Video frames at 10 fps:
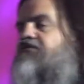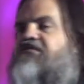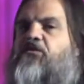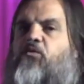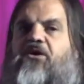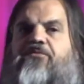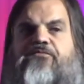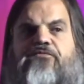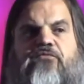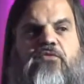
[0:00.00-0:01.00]
Meanwhile,
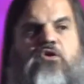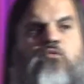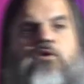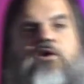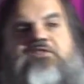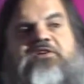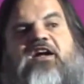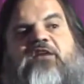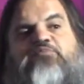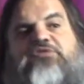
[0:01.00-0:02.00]
we also
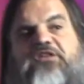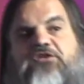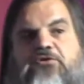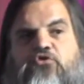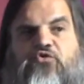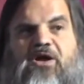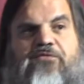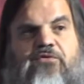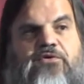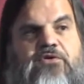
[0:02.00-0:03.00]
have political
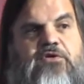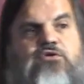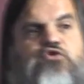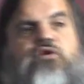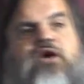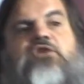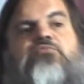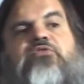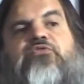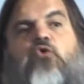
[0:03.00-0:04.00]
drivers trying to
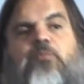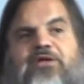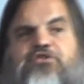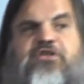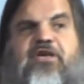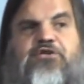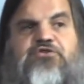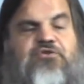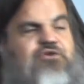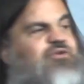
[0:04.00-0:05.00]
reform
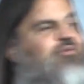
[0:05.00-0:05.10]
education,